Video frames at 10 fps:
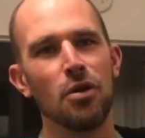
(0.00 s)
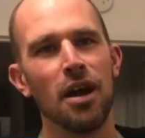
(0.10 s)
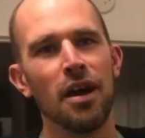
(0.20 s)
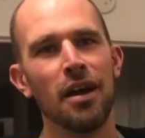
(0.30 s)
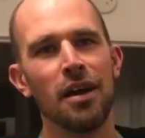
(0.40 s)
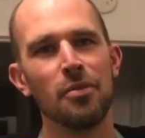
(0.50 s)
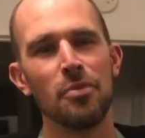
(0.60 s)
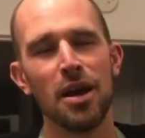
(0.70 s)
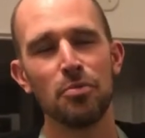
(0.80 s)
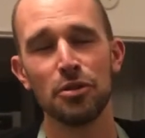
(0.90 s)

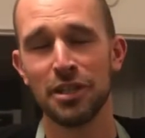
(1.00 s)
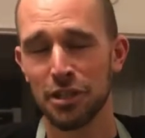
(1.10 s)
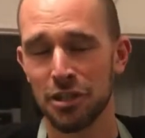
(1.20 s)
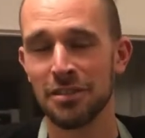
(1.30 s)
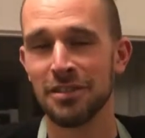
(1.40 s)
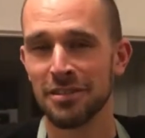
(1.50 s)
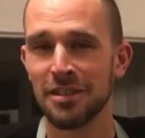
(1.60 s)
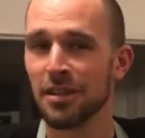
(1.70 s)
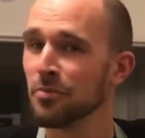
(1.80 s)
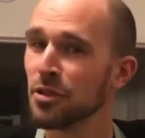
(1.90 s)
My prediction is
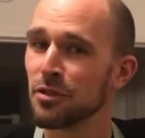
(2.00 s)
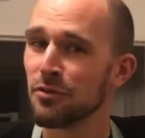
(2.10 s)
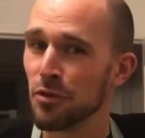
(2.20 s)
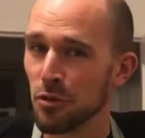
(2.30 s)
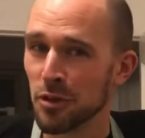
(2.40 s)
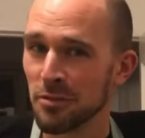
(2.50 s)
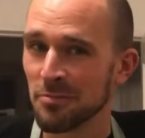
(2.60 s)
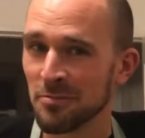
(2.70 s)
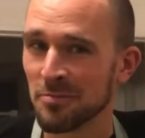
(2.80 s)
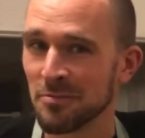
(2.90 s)
that it means food.
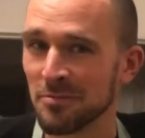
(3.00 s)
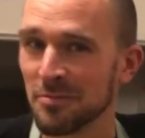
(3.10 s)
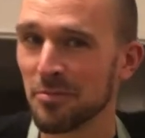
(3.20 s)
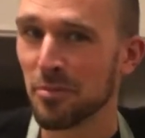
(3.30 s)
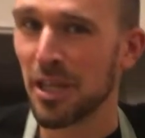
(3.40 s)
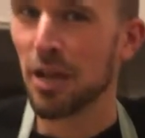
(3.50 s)
But I